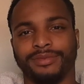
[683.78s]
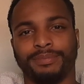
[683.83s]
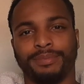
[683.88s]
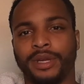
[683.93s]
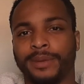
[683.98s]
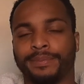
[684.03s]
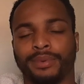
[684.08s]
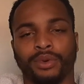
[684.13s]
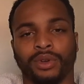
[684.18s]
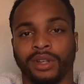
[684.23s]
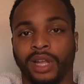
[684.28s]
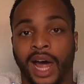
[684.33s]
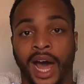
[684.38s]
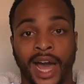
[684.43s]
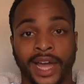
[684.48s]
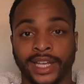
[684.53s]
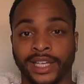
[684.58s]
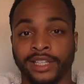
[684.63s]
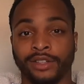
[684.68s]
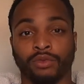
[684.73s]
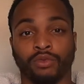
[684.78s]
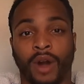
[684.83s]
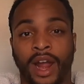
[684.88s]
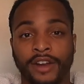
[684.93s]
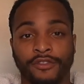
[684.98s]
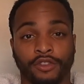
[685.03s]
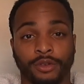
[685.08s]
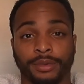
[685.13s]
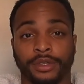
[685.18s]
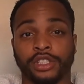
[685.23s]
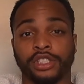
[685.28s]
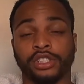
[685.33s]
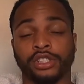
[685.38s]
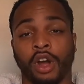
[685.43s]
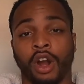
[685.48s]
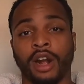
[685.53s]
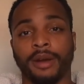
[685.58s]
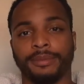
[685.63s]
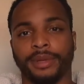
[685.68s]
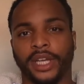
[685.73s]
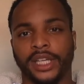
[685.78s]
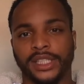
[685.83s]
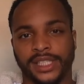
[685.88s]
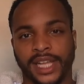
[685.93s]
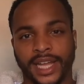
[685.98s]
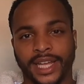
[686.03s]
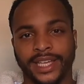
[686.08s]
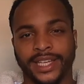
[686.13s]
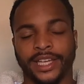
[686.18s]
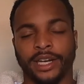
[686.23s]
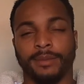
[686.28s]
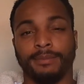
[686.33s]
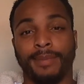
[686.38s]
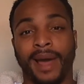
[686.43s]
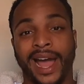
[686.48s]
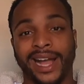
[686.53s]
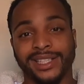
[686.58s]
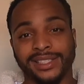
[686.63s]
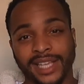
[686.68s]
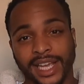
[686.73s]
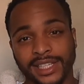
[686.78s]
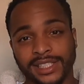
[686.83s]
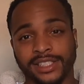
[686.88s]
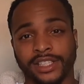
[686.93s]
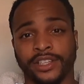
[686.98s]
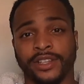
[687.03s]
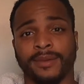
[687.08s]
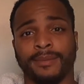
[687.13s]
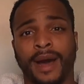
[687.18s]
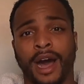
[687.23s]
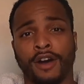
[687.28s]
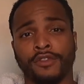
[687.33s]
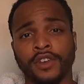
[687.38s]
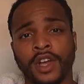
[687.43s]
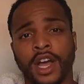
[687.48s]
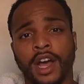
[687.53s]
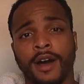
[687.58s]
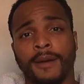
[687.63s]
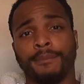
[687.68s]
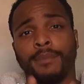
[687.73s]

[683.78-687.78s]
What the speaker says: people lying right from the start, because that can get a bad taste in your mouth.